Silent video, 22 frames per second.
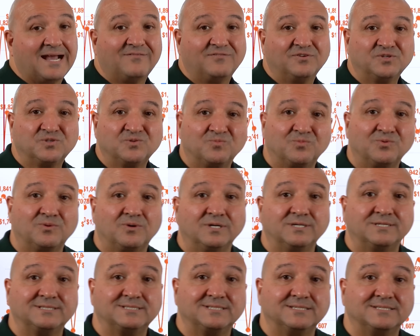average
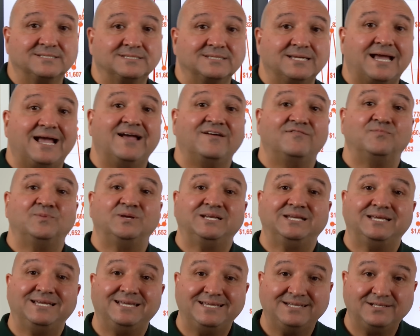prices have
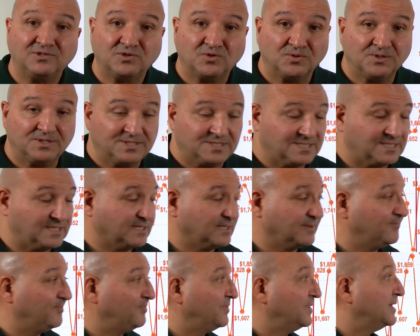been
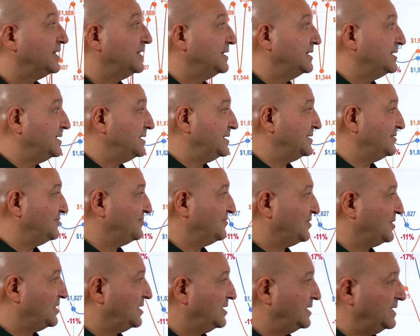increasing in,
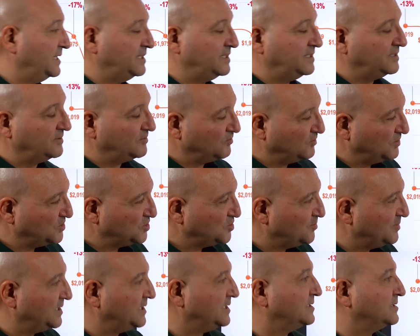in
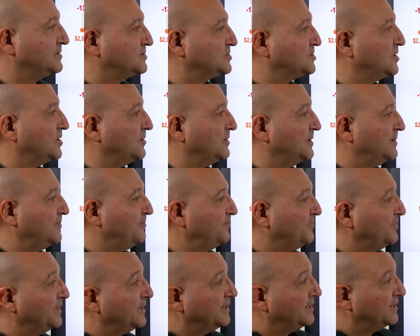Richmond Hill, sorry.
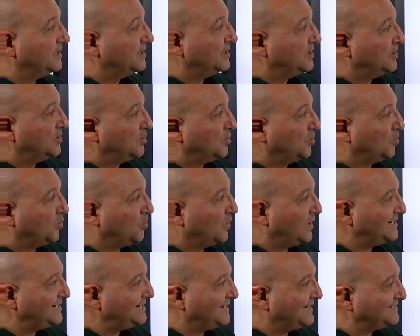
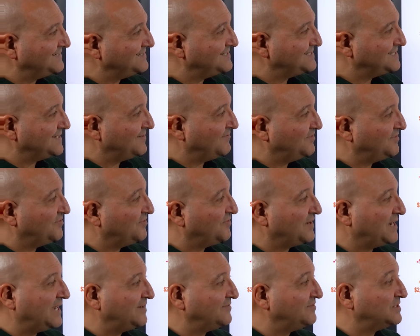
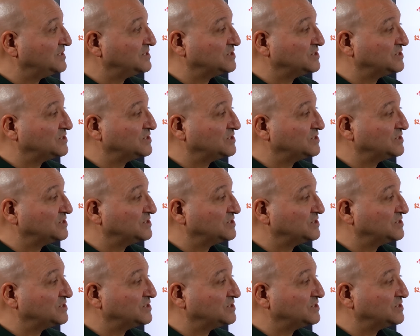1975